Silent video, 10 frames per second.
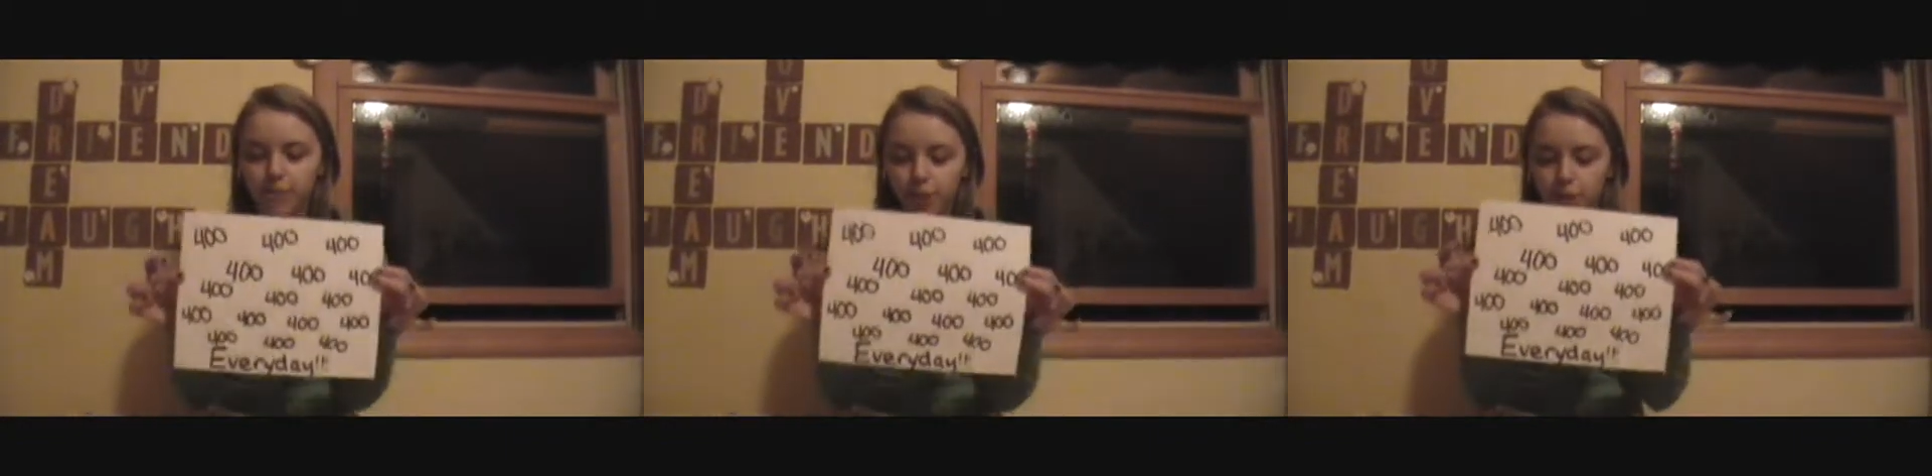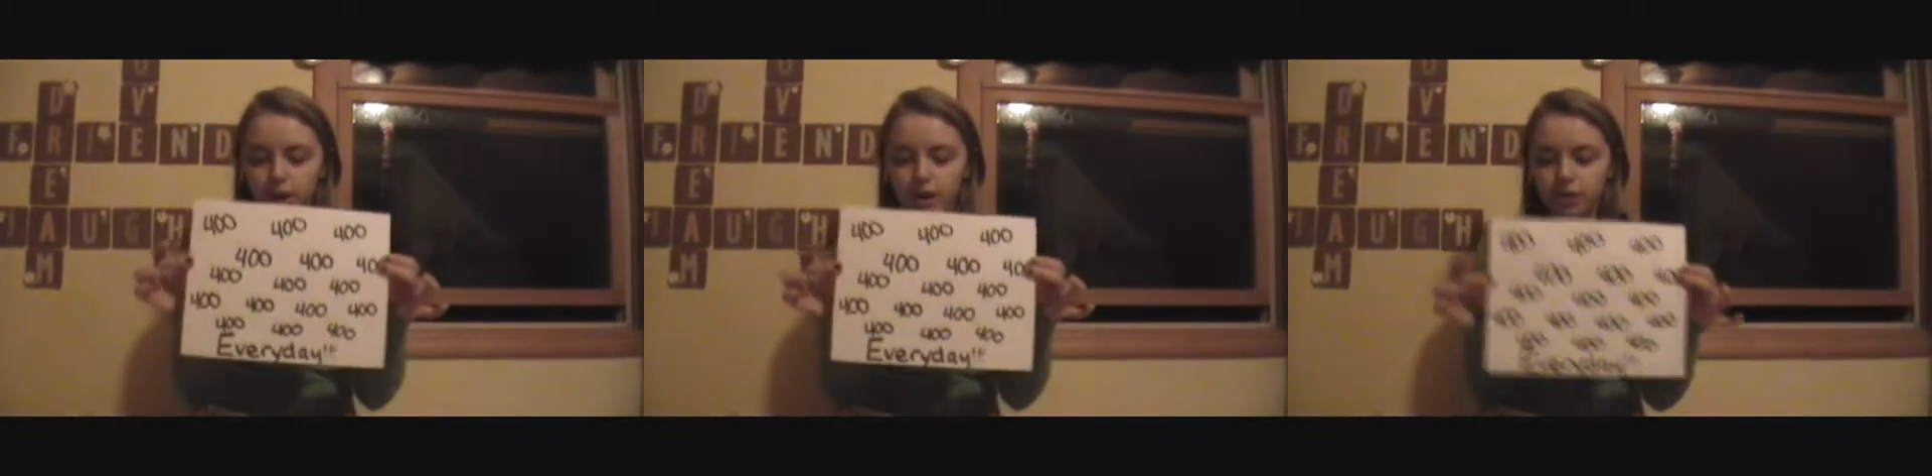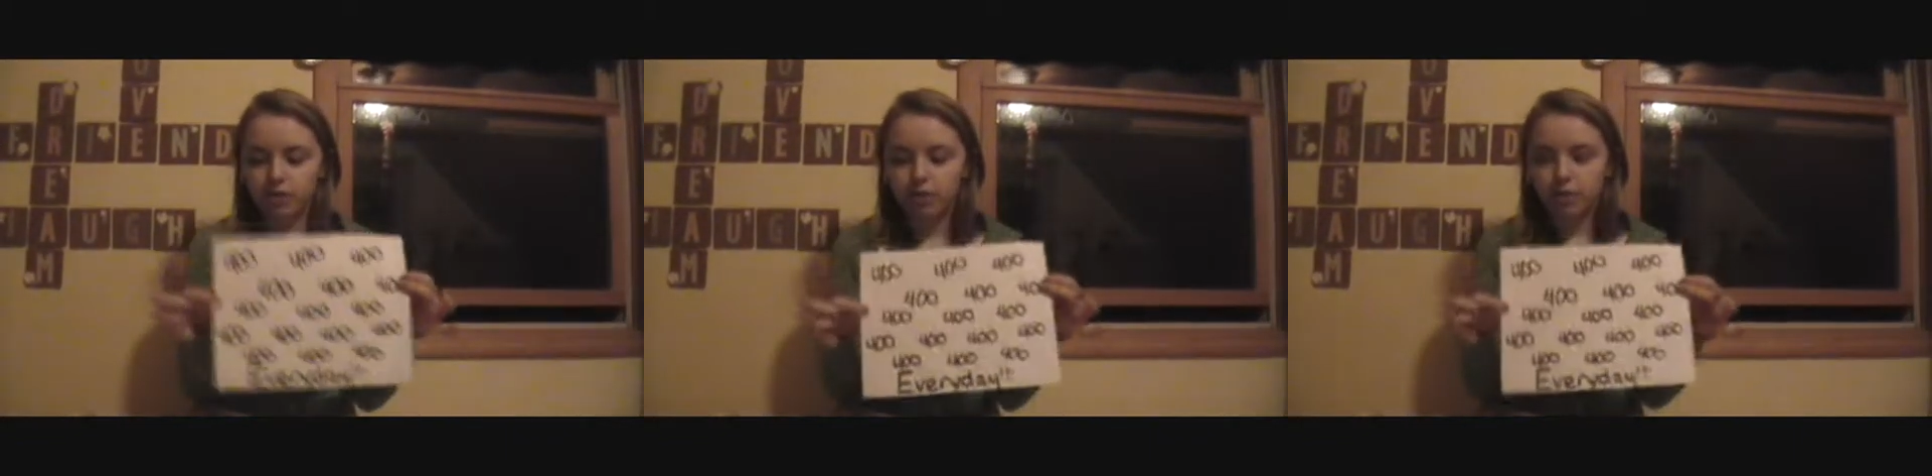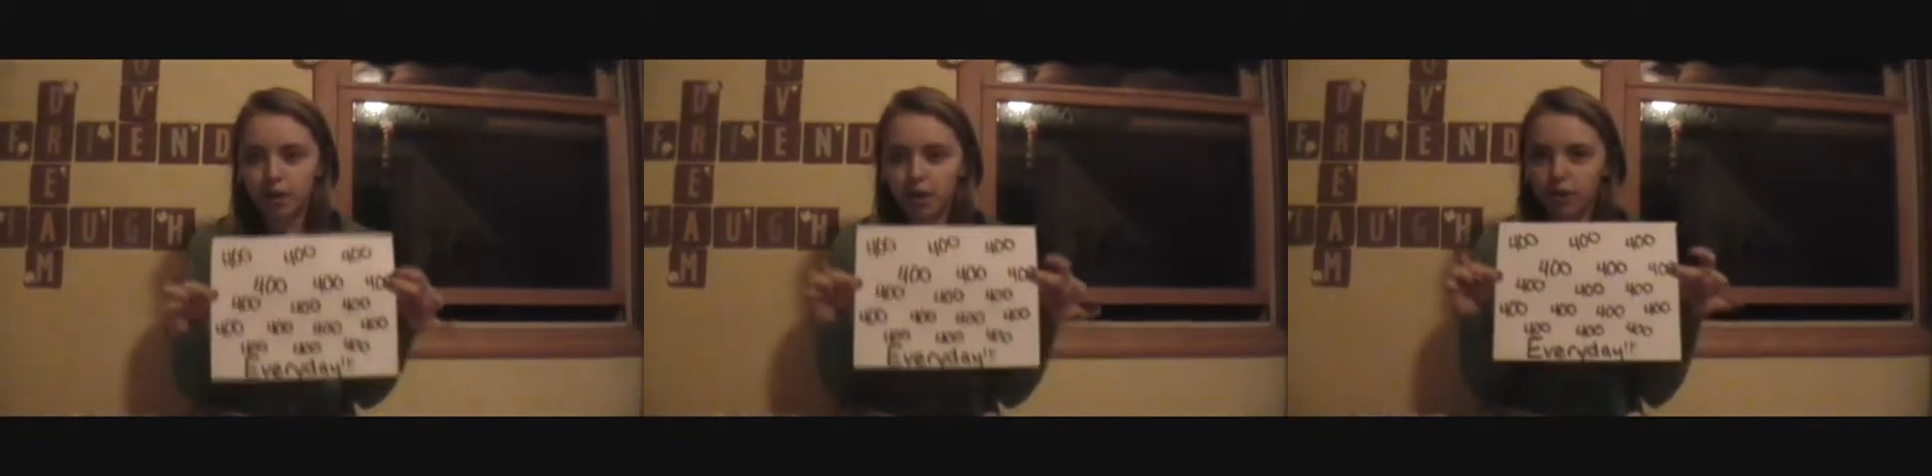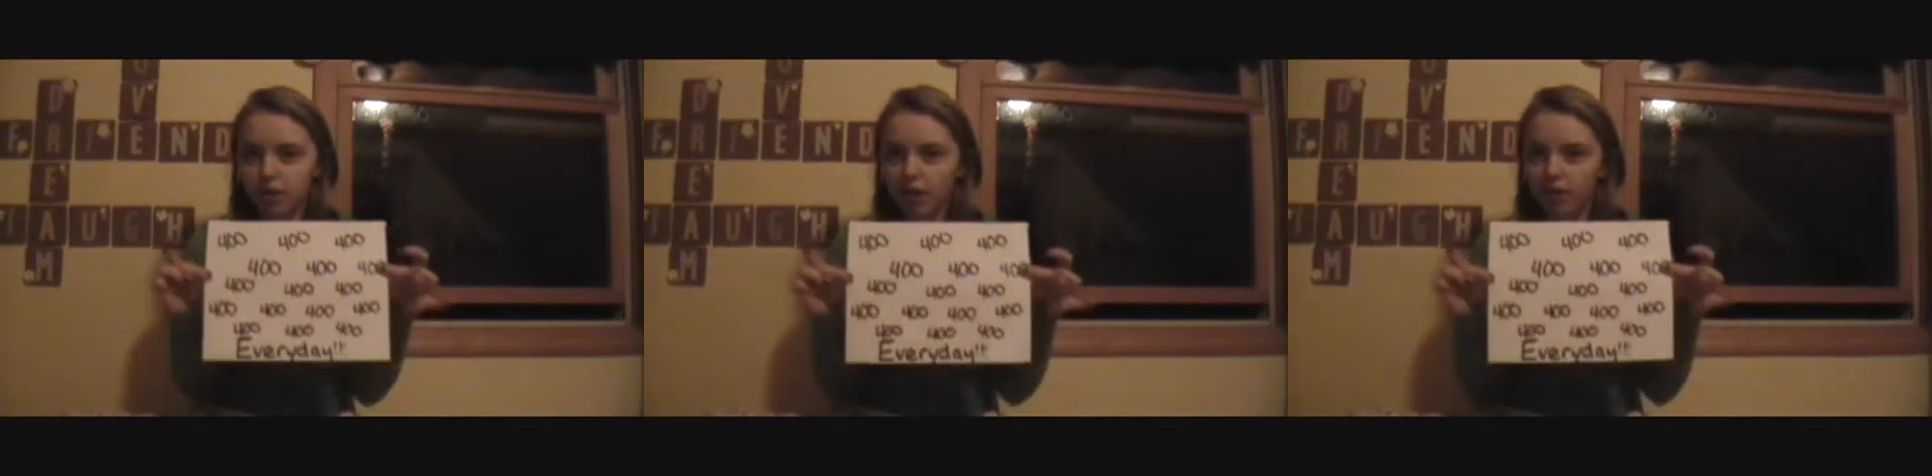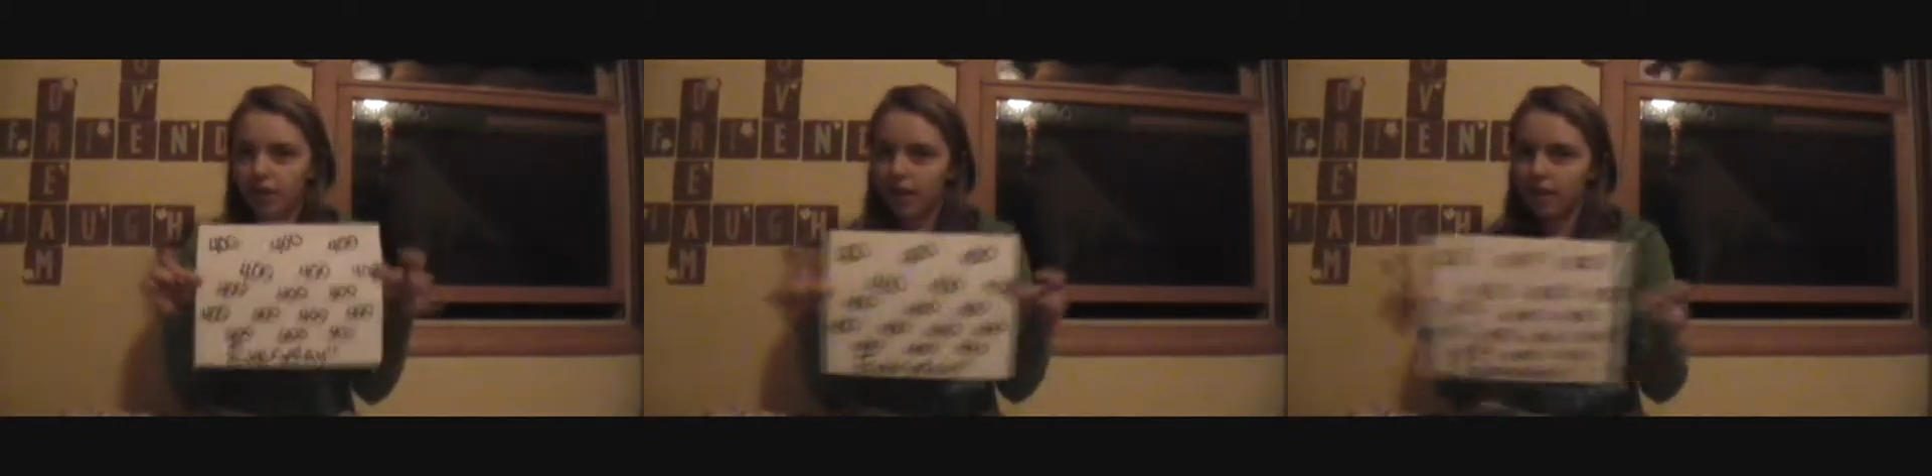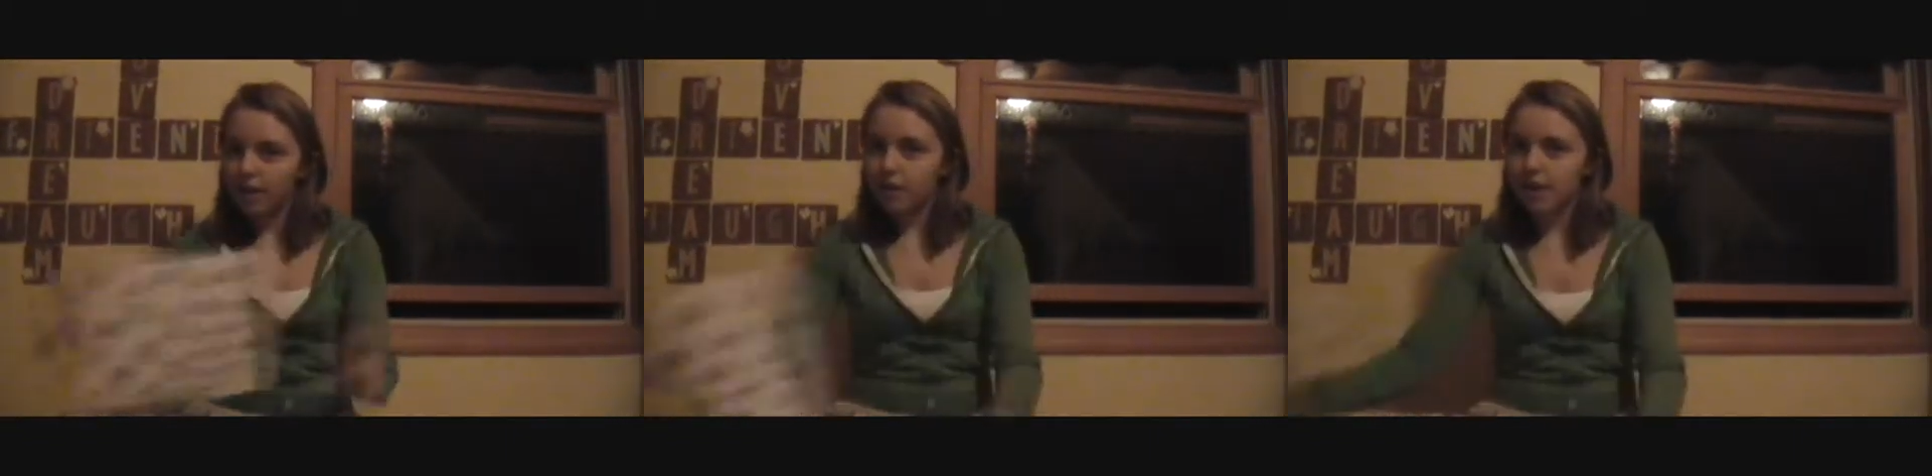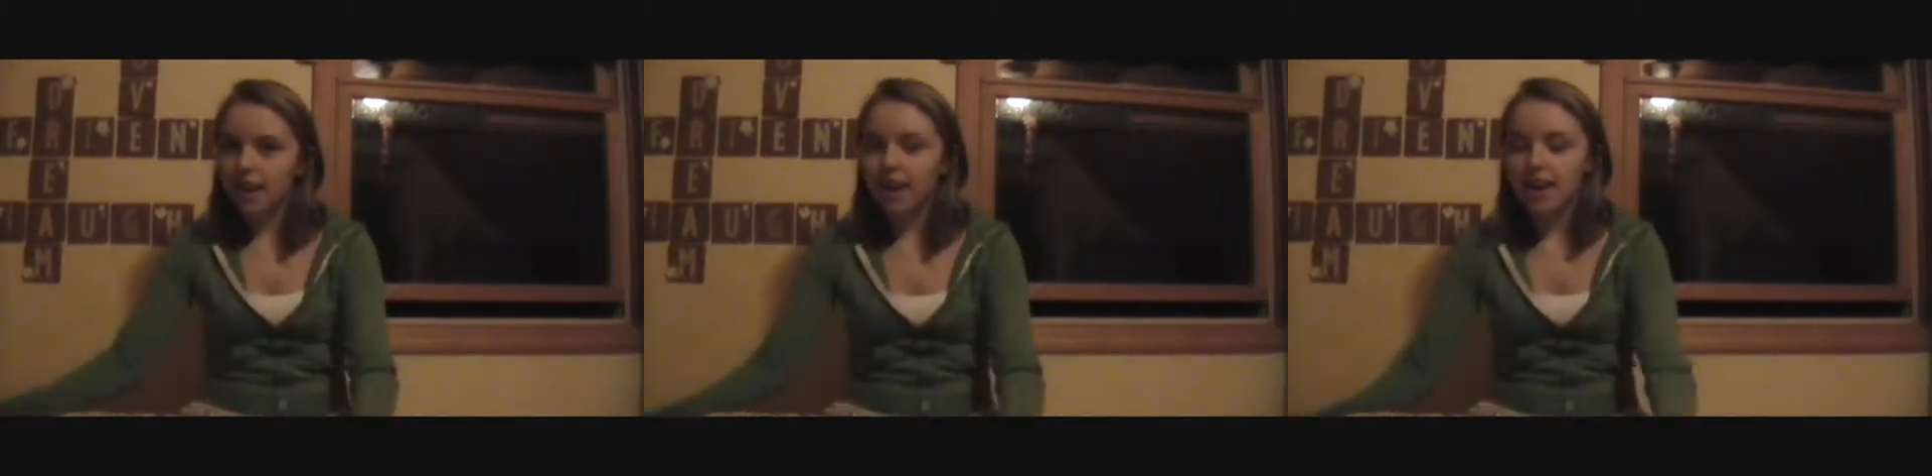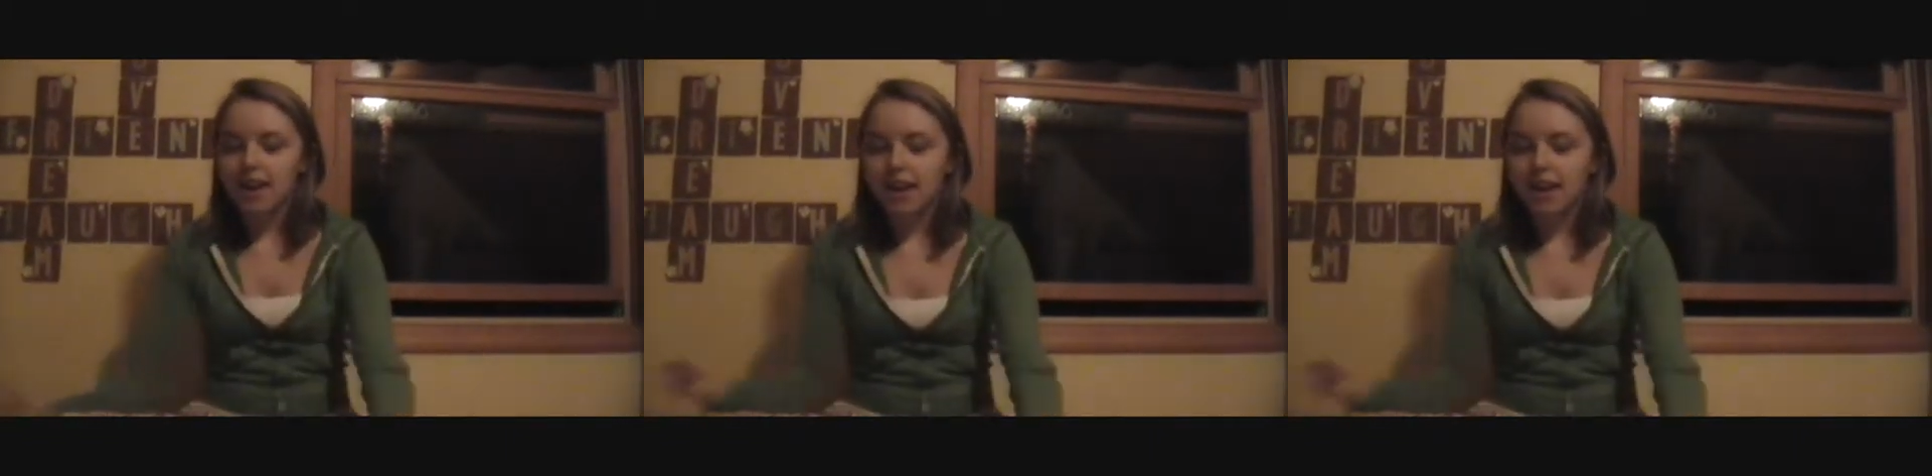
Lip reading: 400 men arrived every day